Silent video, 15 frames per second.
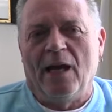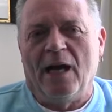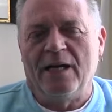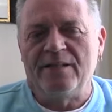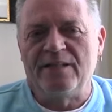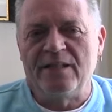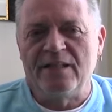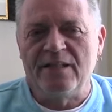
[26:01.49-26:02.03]

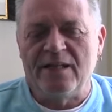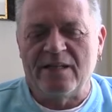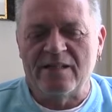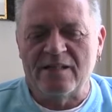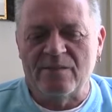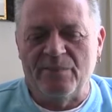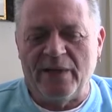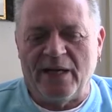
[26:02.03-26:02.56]
I didn't
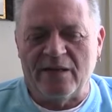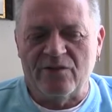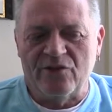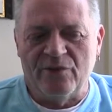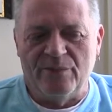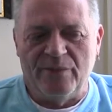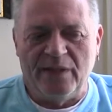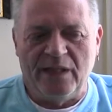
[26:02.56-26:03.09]
expect
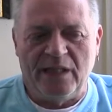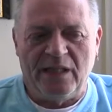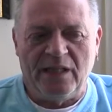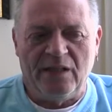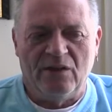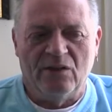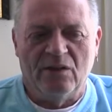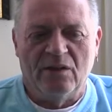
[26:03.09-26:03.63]
to
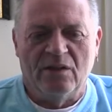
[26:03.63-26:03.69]
be